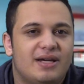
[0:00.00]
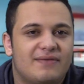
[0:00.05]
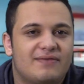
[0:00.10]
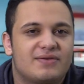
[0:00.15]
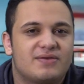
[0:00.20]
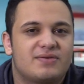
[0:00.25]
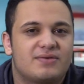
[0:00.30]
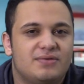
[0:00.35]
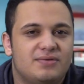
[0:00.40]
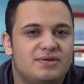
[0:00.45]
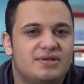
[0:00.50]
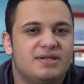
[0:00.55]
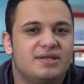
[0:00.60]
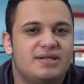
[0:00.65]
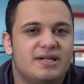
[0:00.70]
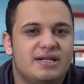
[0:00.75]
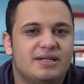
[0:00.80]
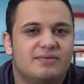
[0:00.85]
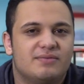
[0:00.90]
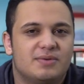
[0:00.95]
after school
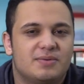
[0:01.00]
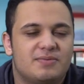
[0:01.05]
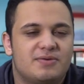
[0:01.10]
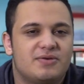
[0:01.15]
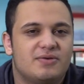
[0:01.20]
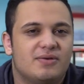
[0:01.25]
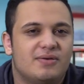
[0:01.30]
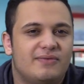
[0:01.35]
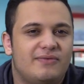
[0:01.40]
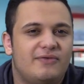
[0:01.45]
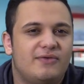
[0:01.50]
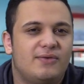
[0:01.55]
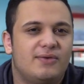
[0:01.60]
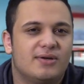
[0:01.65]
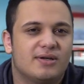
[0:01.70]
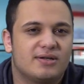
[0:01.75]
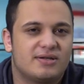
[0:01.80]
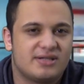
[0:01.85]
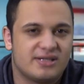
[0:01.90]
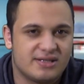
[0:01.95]
today, room
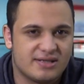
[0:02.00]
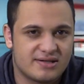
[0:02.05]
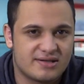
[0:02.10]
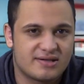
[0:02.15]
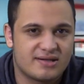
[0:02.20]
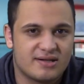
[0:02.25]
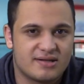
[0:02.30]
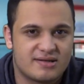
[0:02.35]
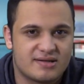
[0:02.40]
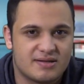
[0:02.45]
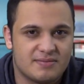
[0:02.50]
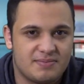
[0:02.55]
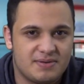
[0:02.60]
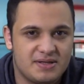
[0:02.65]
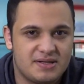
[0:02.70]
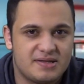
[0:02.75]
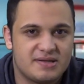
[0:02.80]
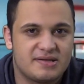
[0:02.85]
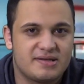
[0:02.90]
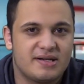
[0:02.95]
204, to discuss the
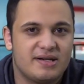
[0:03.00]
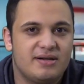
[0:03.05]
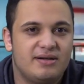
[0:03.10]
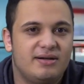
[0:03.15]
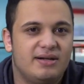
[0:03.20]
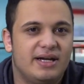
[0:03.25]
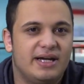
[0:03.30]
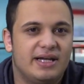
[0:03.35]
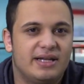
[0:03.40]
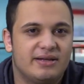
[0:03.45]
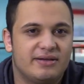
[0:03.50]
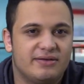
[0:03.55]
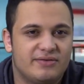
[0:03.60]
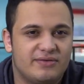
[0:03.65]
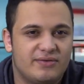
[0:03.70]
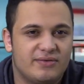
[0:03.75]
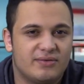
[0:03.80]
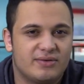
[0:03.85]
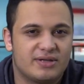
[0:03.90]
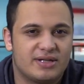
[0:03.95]
pizza sale and the
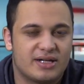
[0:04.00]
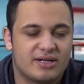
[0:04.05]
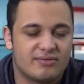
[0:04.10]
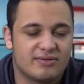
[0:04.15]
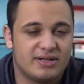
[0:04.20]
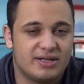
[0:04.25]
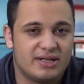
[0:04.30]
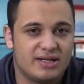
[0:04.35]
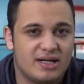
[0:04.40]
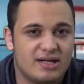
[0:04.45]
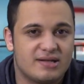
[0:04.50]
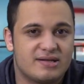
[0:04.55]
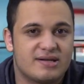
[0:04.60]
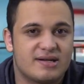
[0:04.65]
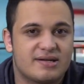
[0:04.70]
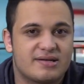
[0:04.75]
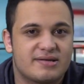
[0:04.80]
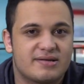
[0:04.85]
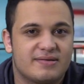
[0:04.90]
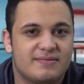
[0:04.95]
door decorating
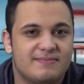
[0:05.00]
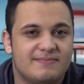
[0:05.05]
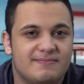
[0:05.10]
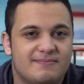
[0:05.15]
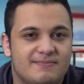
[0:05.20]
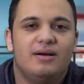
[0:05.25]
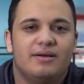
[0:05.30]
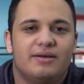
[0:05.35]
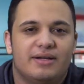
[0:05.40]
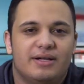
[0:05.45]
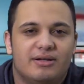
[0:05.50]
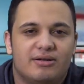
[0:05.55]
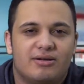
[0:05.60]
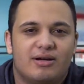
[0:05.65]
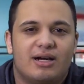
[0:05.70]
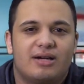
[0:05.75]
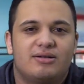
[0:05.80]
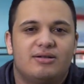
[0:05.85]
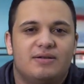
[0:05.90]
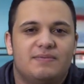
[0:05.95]
contest. The
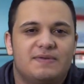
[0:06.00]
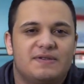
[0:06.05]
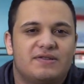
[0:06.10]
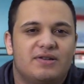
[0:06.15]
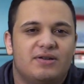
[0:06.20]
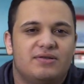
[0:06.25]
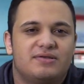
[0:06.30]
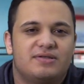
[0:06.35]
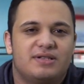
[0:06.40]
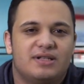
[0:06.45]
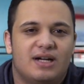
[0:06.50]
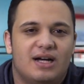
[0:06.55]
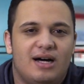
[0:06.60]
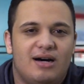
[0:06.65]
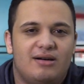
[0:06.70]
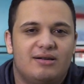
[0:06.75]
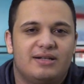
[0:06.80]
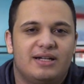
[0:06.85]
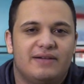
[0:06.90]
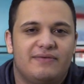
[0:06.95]
Interact Club is hosting a
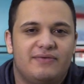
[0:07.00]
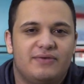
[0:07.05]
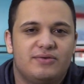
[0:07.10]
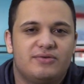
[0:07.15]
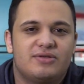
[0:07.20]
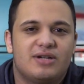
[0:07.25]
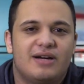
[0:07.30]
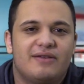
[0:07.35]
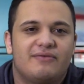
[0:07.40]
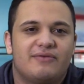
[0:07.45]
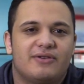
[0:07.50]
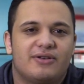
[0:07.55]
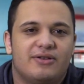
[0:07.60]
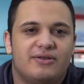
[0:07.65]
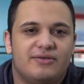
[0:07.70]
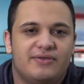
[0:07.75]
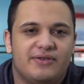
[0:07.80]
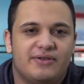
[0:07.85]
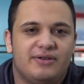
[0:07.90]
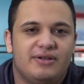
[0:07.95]
holiday food drive for
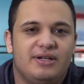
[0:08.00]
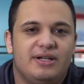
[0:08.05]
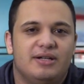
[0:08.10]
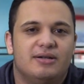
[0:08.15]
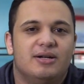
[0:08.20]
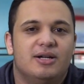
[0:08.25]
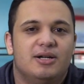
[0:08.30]
those in need.